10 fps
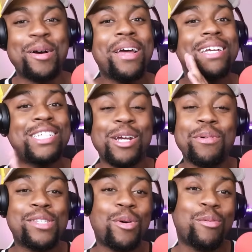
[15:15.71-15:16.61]
She was
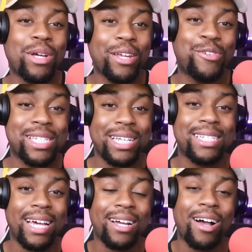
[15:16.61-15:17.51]
the one really
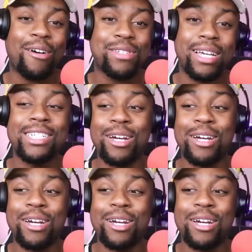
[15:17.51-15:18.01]
facilitating the conversation.